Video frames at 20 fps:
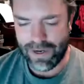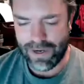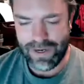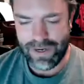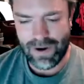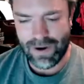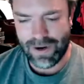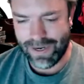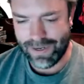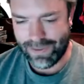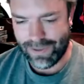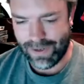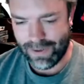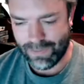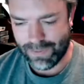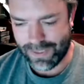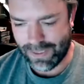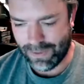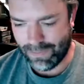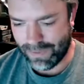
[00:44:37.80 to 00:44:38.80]
I thought it was
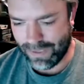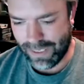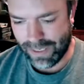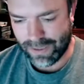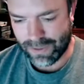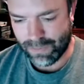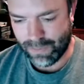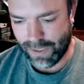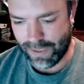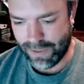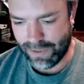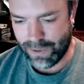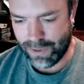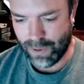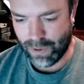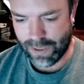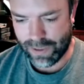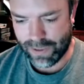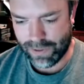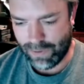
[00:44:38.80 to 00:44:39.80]
something else, but
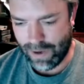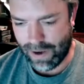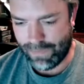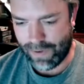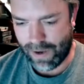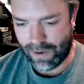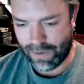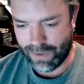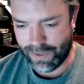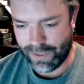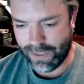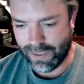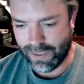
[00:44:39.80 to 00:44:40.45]
sure. Graphology.